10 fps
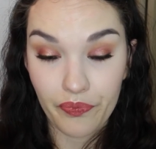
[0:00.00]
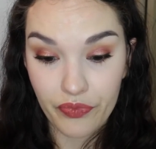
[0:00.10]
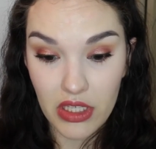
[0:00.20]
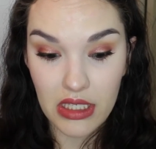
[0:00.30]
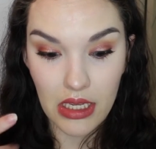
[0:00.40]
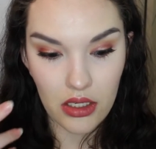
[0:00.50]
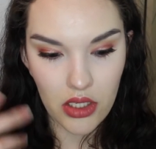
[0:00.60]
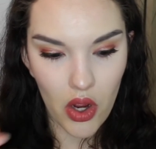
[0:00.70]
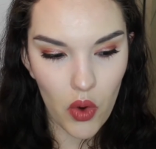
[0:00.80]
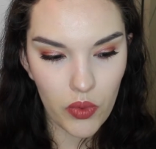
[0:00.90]
skin
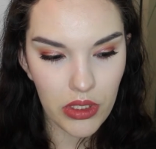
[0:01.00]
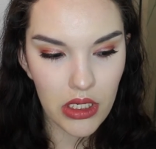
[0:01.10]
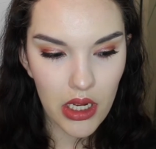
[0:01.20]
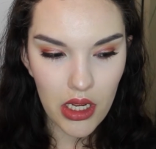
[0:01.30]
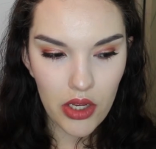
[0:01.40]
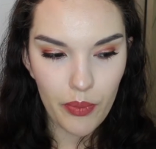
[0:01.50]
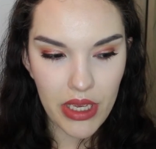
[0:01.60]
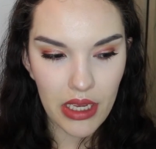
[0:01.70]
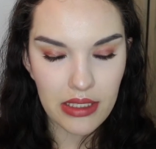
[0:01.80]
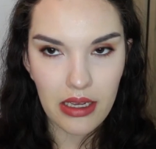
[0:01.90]
toned
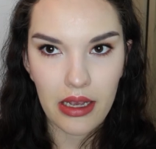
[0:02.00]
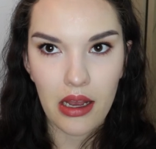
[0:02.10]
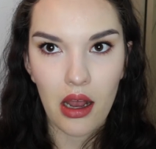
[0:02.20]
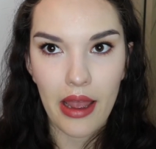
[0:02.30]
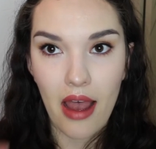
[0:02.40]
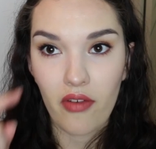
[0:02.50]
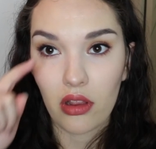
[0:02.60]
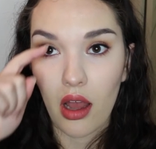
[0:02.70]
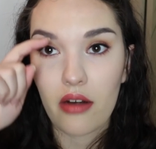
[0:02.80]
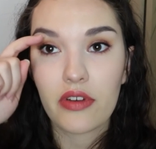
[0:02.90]
because I have a
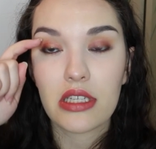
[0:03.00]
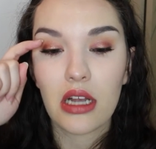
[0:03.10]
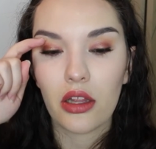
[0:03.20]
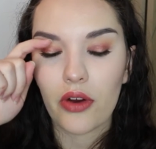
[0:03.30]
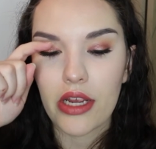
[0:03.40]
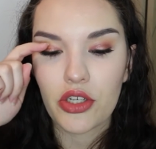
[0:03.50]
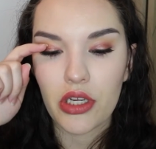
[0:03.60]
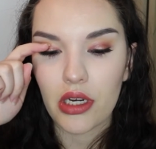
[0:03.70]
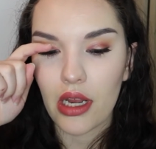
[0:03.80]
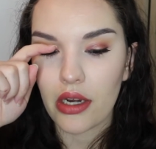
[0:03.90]
lot of
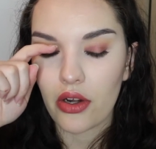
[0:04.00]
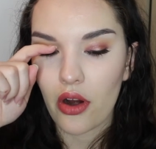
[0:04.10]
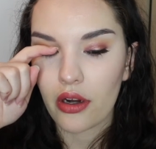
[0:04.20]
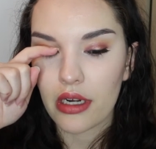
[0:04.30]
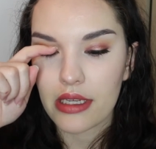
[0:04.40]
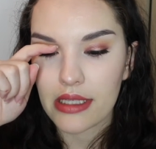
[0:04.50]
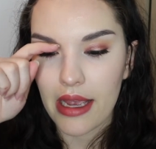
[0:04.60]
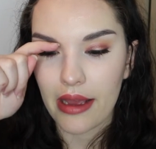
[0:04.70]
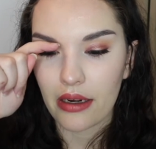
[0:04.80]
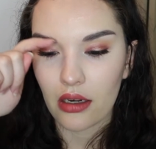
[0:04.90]
discoloration and darkness
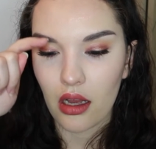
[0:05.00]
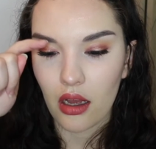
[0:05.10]
and